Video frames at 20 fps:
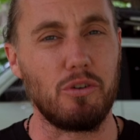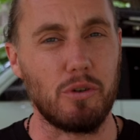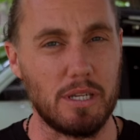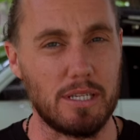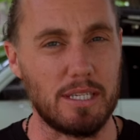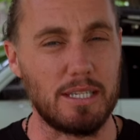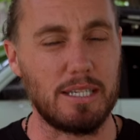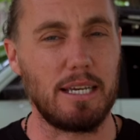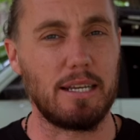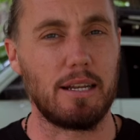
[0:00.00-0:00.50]
you can
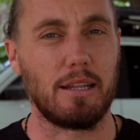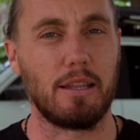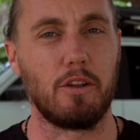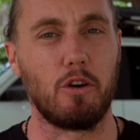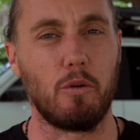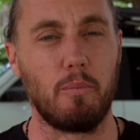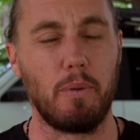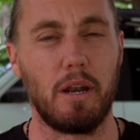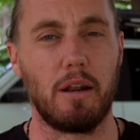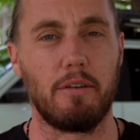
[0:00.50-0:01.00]
see it a
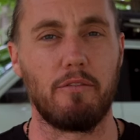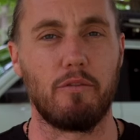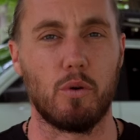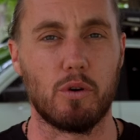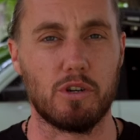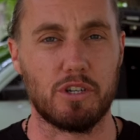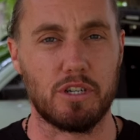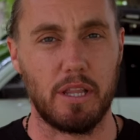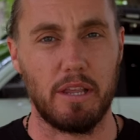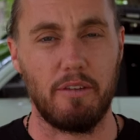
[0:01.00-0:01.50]
little bit,
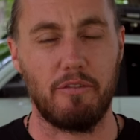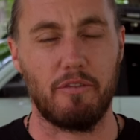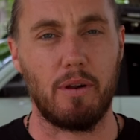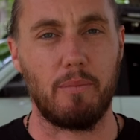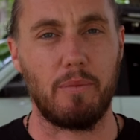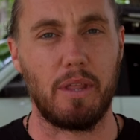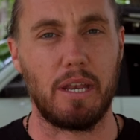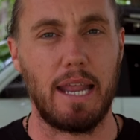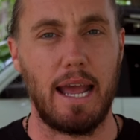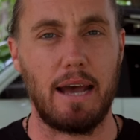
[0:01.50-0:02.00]
unfortunately,
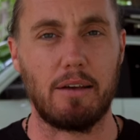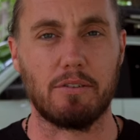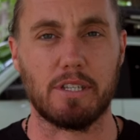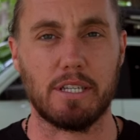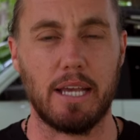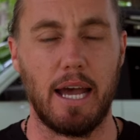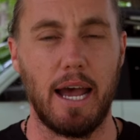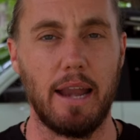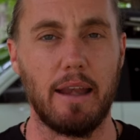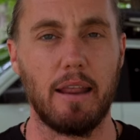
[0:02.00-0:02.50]
from the
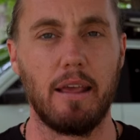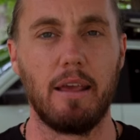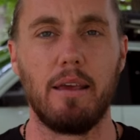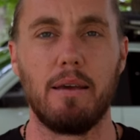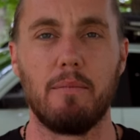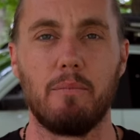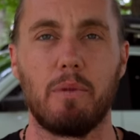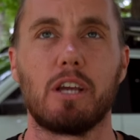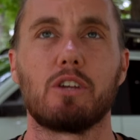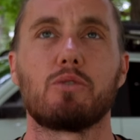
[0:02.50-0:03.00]
downside,
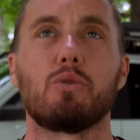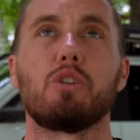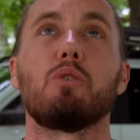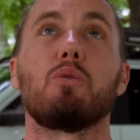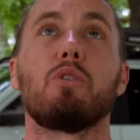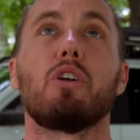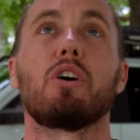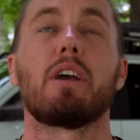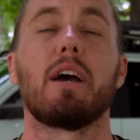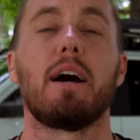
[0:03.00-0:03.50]
because when you
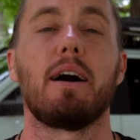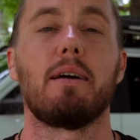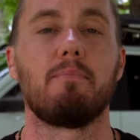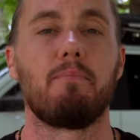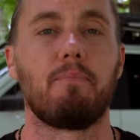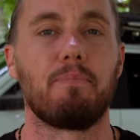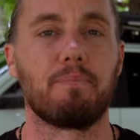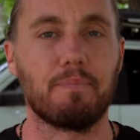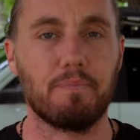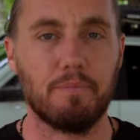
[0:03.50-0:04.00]
look up,
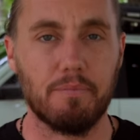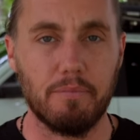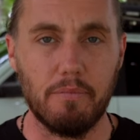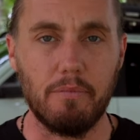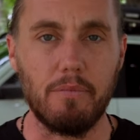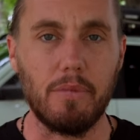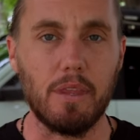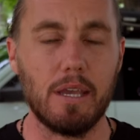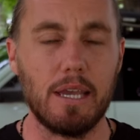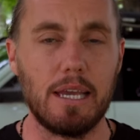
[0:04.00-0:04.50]

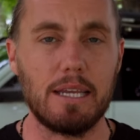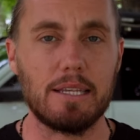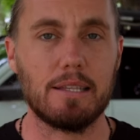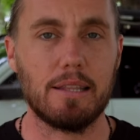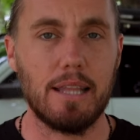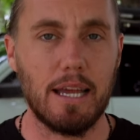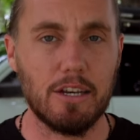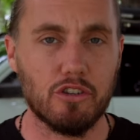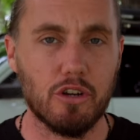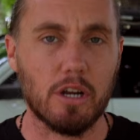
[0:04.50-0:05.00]

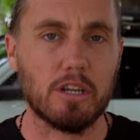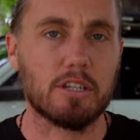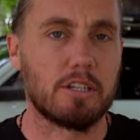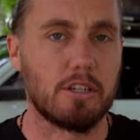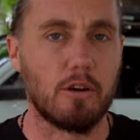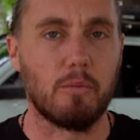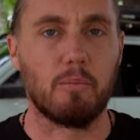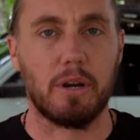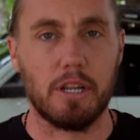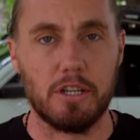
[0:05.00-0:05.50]
it, that truck's
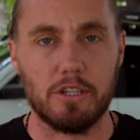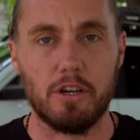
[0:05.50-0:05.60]
still pretty